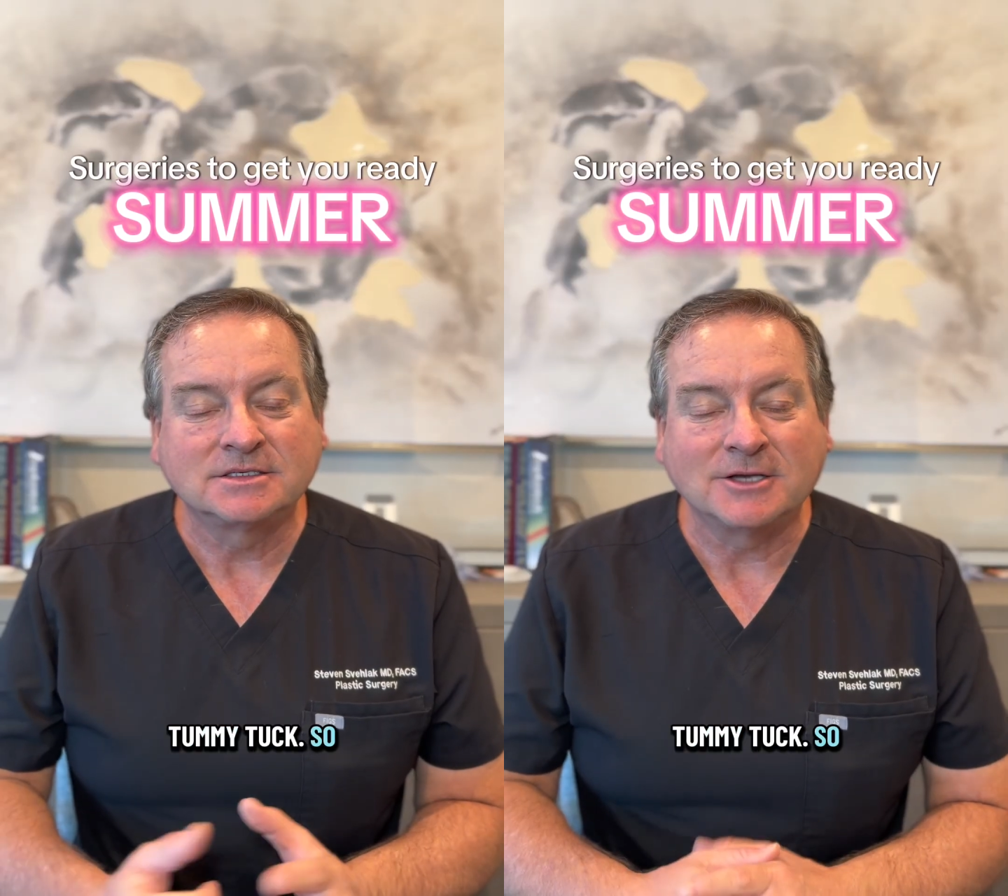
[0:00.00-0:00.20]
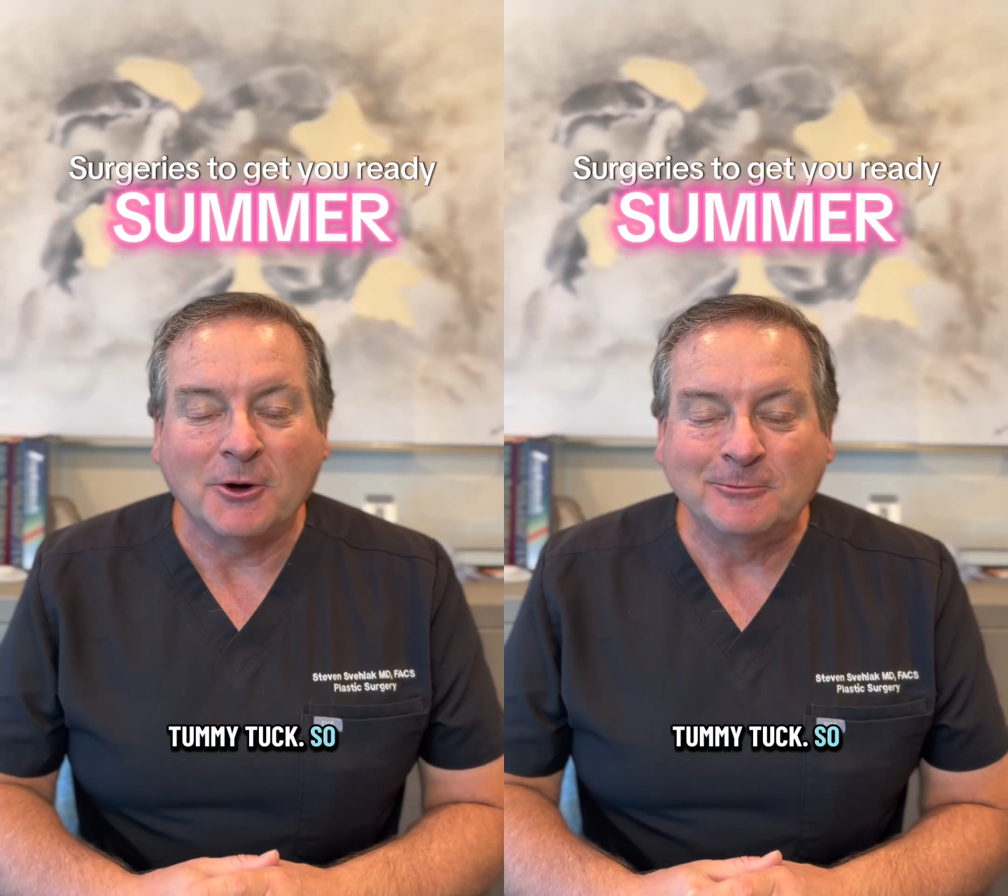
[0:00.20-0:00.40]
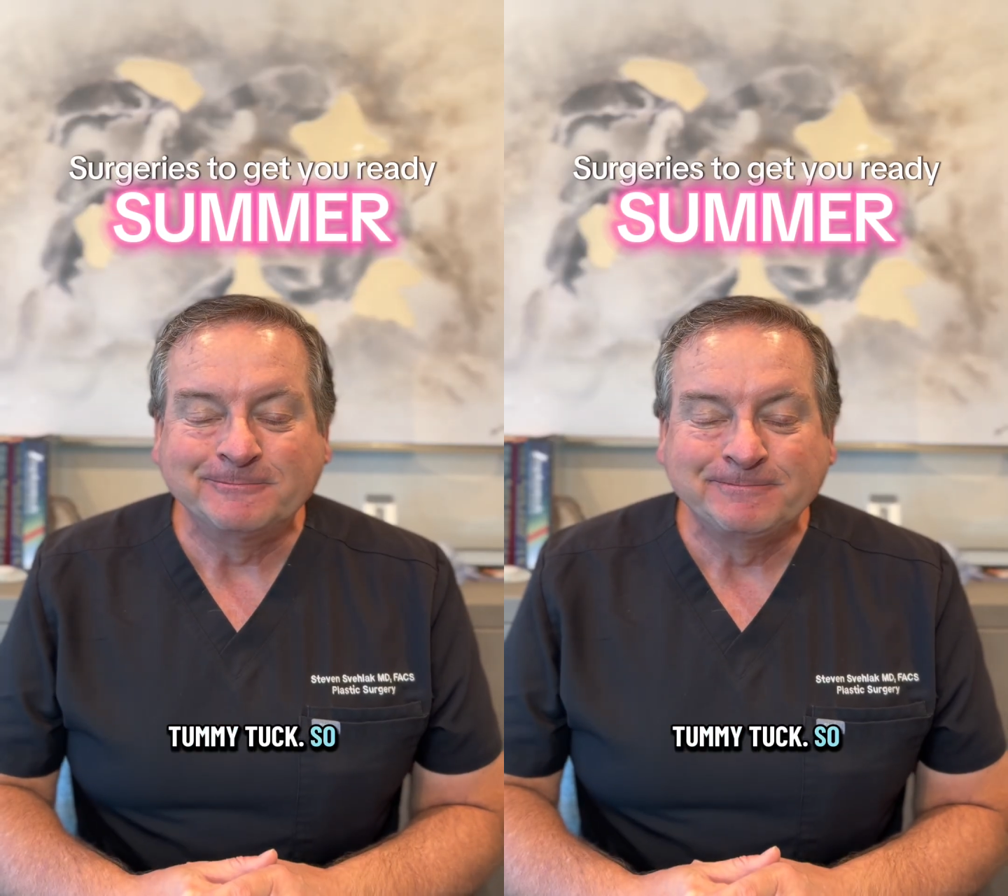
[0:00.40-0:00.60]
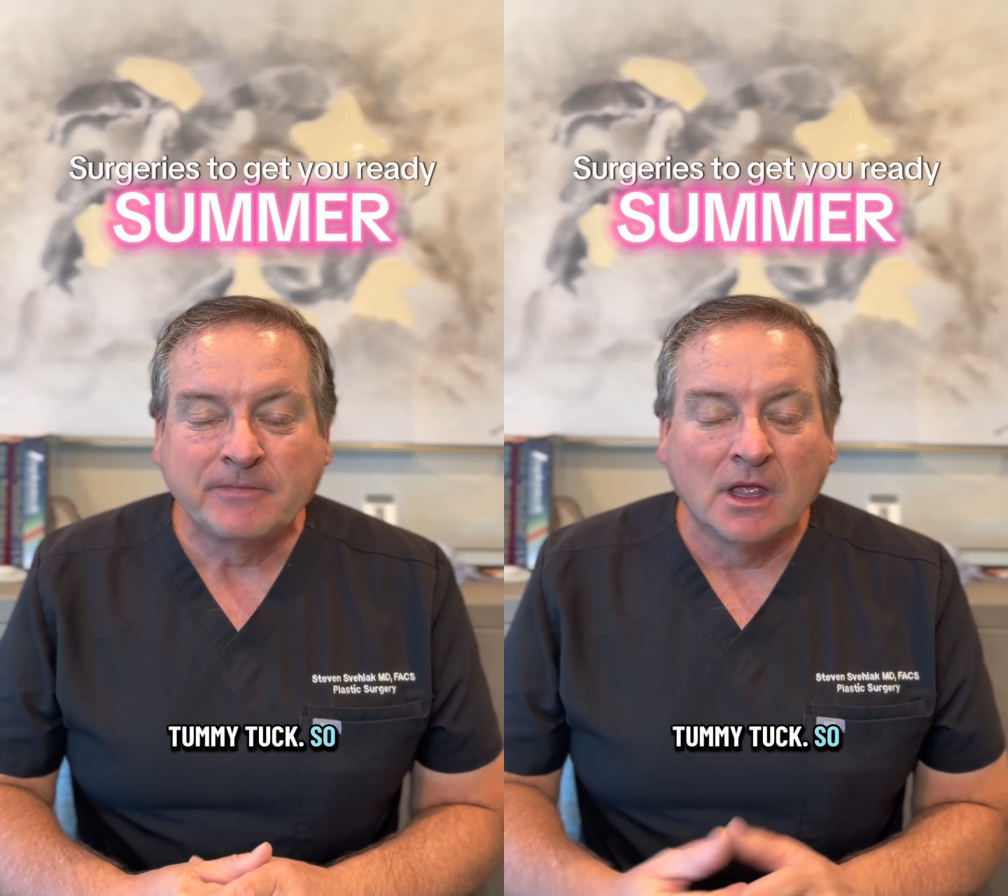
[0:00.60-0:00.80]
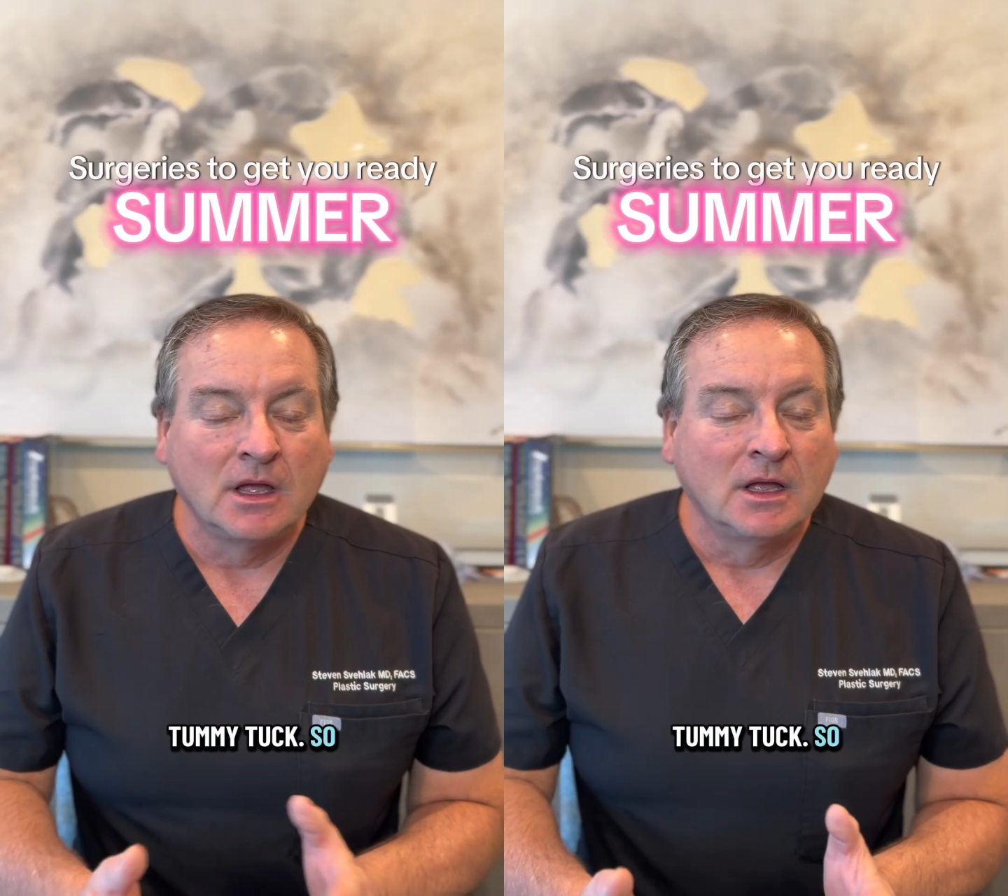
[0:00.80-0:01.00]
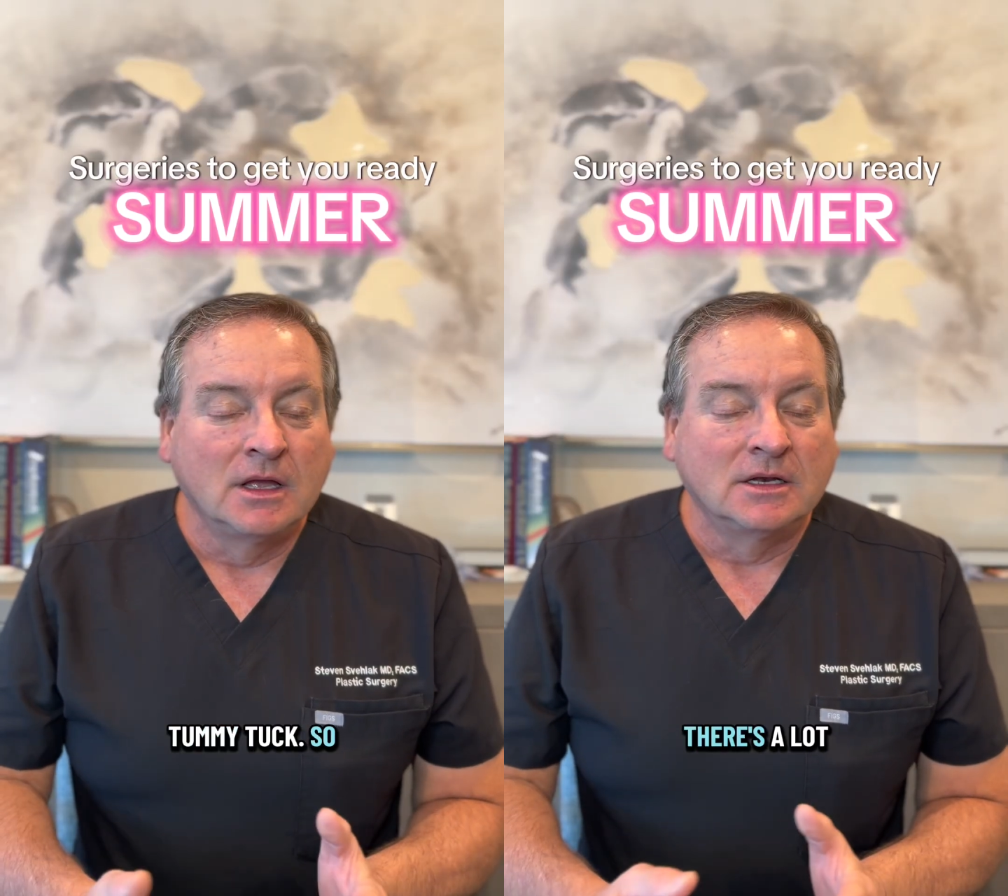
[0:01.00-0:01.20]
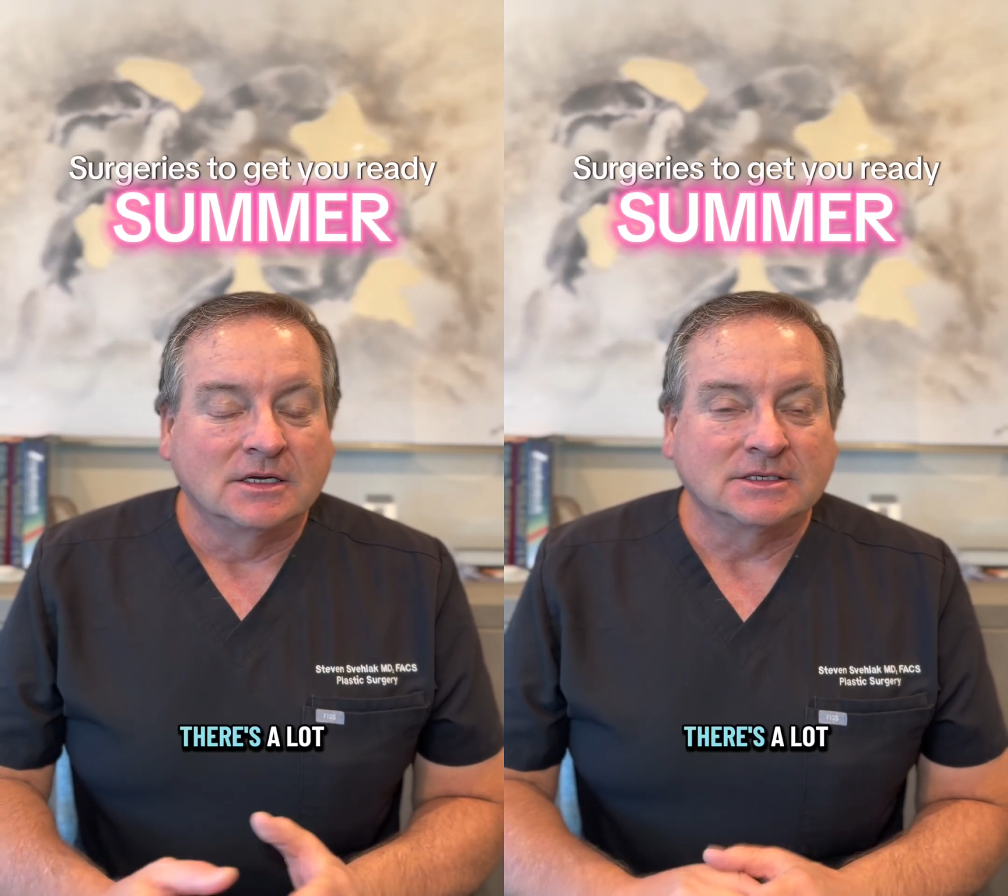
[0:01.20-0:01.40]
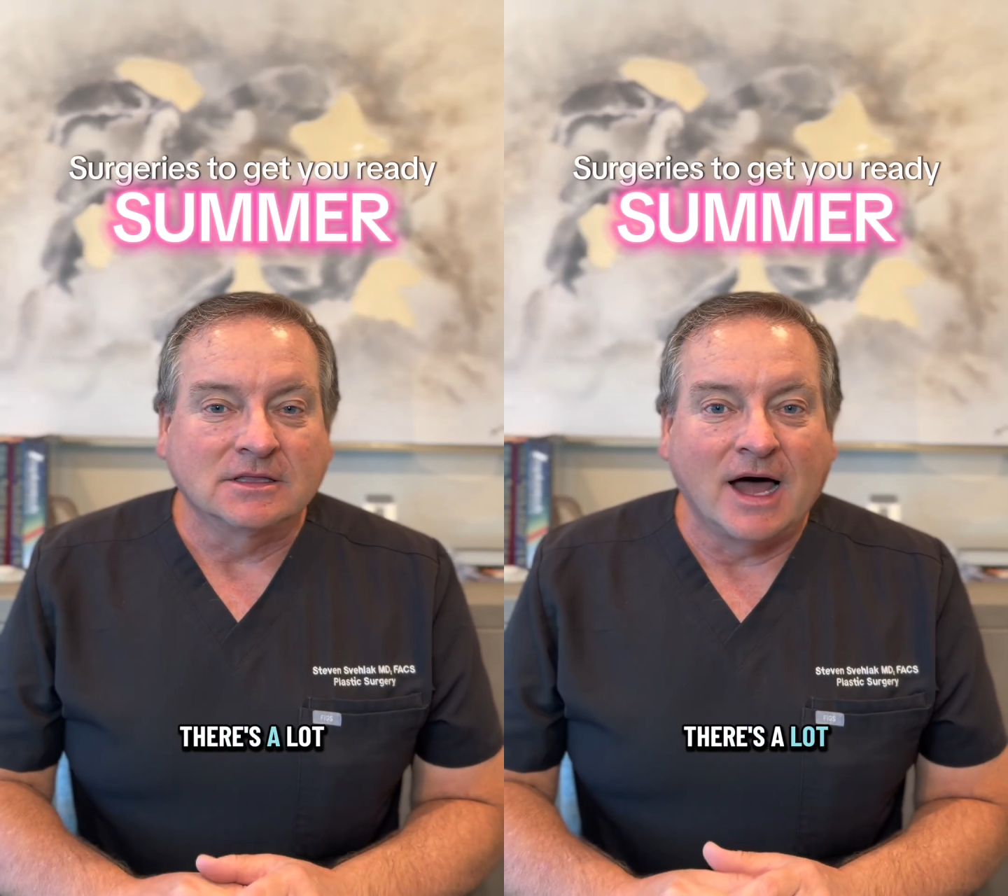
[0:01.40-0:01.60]
So
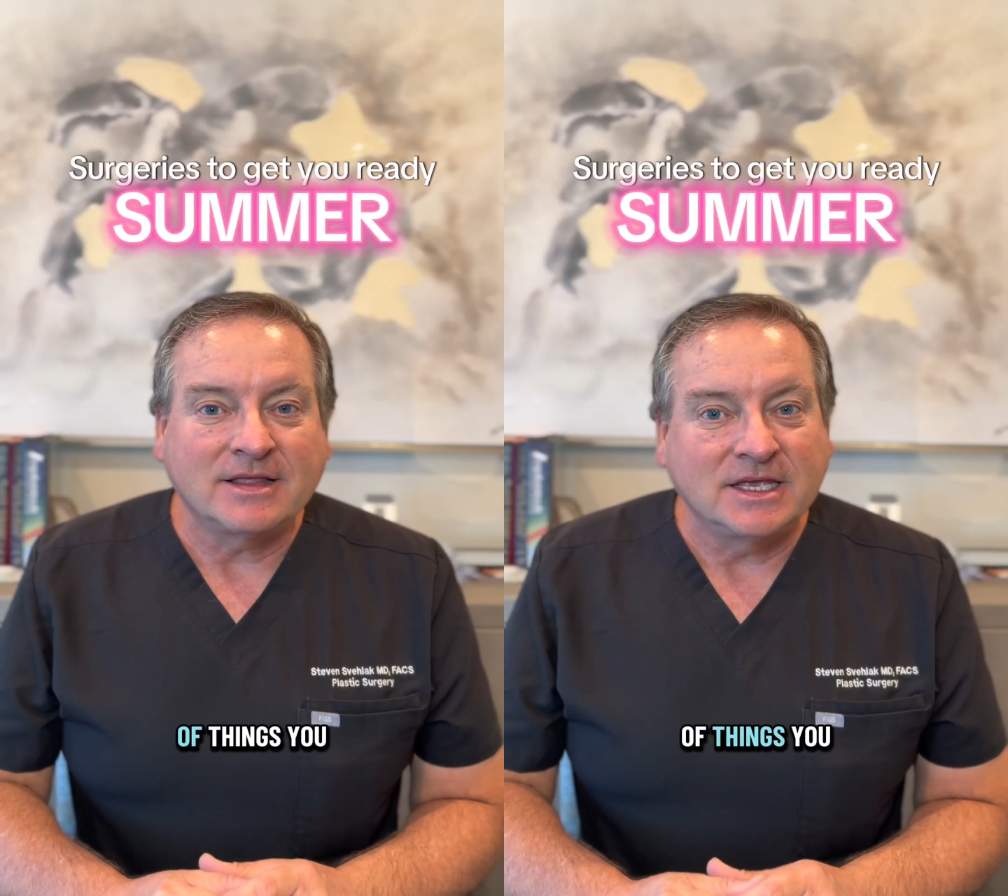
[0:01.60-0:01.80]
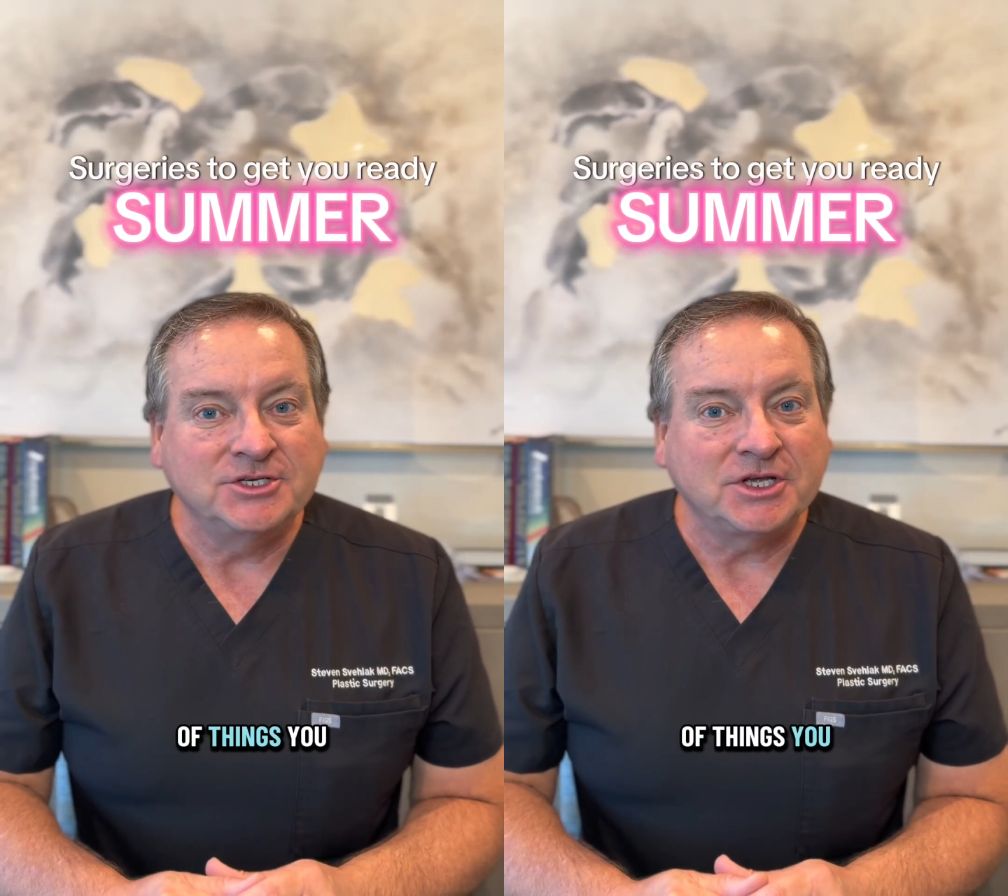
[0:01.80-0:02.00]
there's a lot of things